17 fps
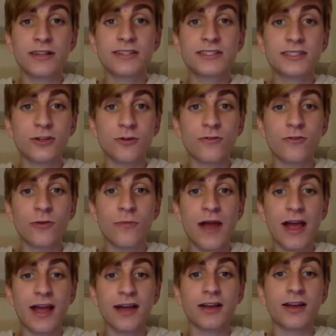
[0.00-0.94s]

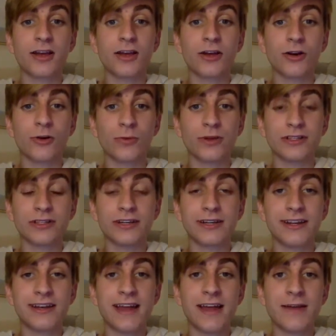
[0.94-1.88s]
silverback
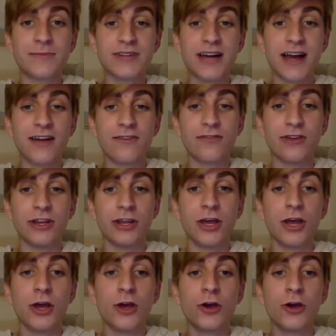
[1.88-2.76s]
gorilla named Ivan,